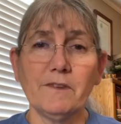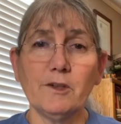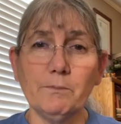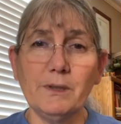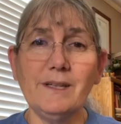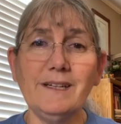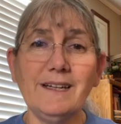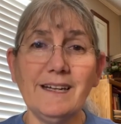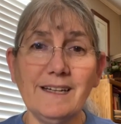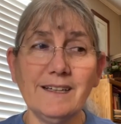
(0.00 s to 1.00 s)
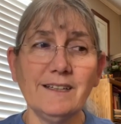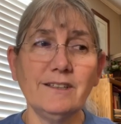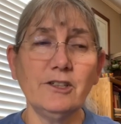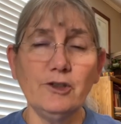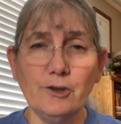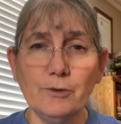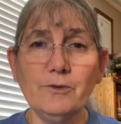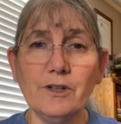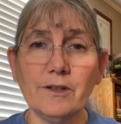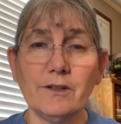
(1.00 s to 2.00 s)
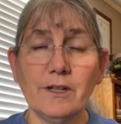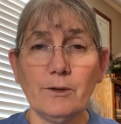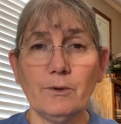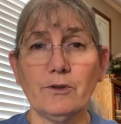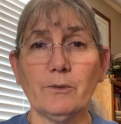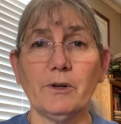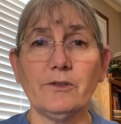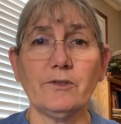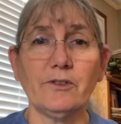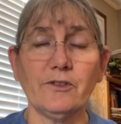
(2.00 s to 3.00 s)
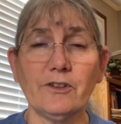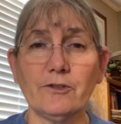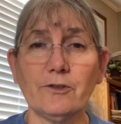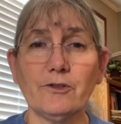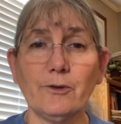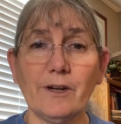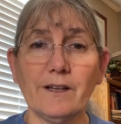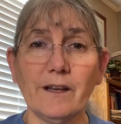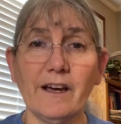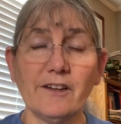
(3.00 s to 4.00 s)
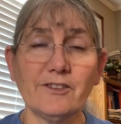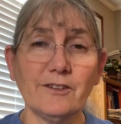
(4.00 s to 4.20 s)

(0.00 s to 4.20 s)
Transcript: to be in union with her brothers and sisters who had less.